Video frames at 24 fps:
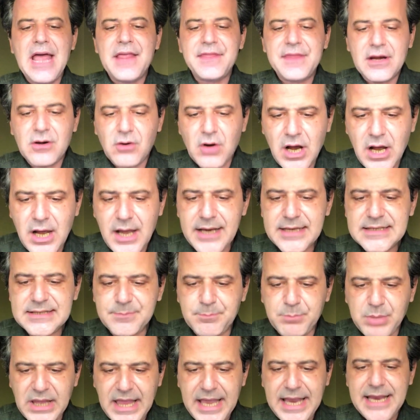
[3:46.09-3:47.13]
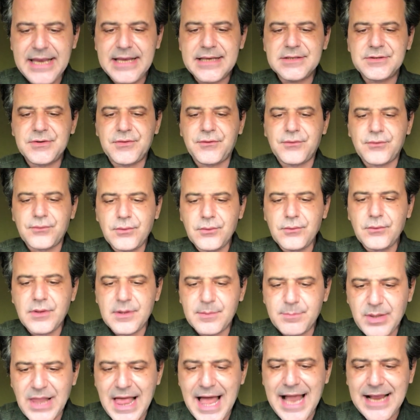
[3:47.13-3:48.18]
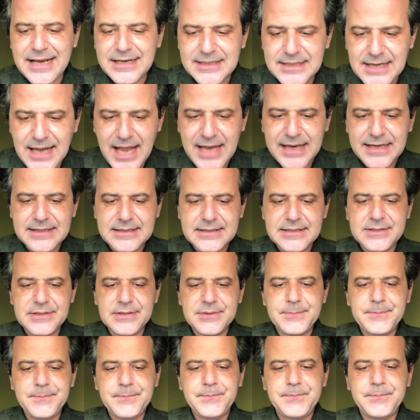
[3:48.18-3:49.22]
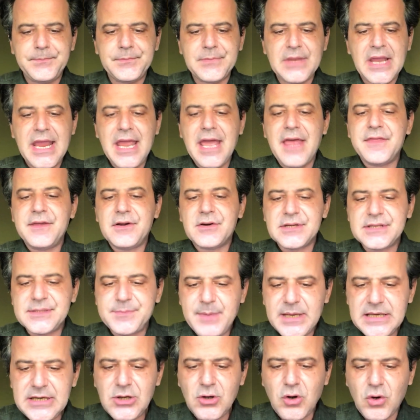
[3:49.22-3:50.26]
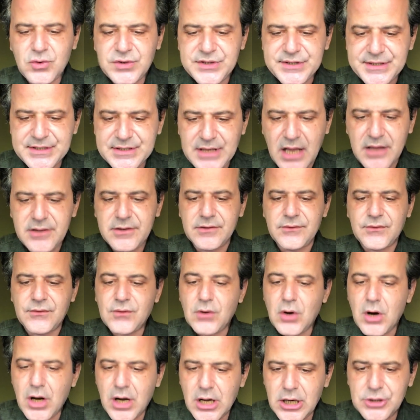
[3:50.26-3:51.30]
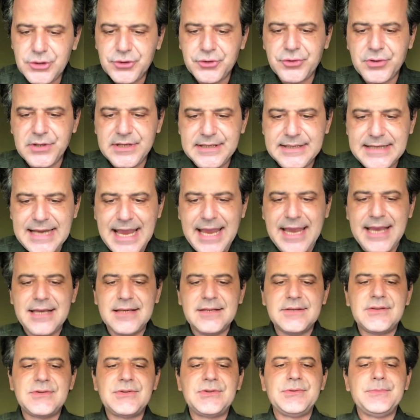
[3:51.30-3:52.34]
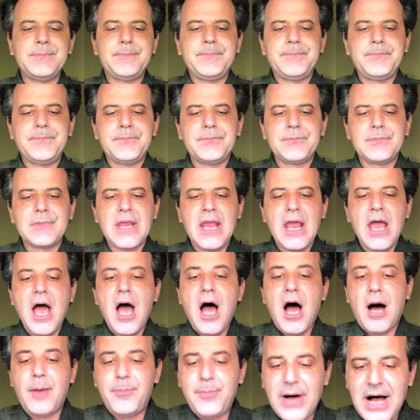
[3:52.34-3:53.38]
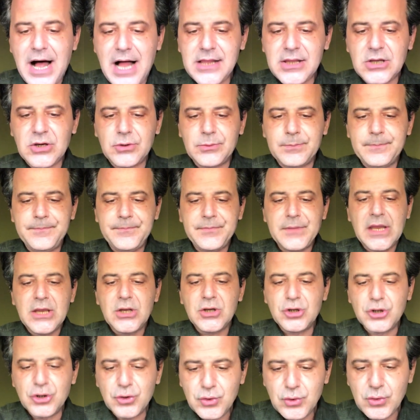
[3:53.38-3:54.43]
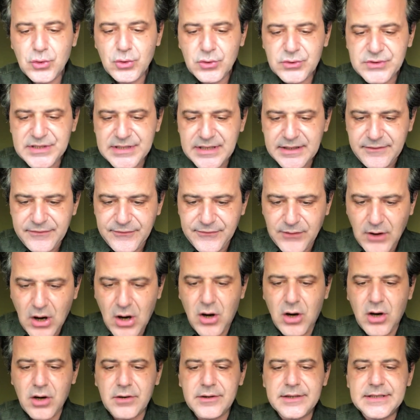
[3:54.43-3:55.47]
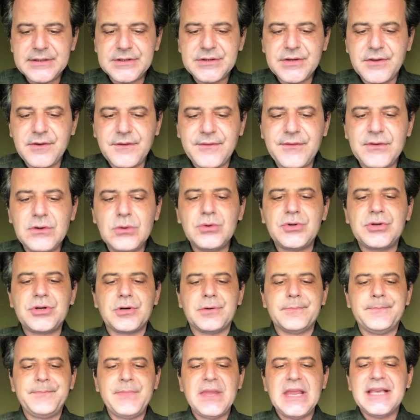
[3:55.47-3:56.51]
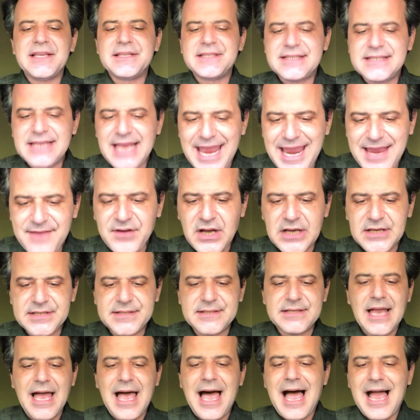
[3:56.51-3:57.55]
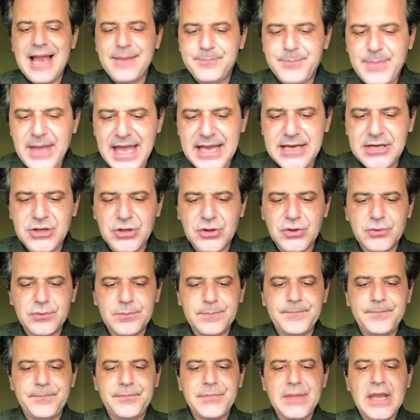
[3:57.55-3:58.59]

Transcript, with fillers: Their eyes blaze through the black night. There has been no sun for a hundred days. Apollo, you who see far into the future, save us, I beg you.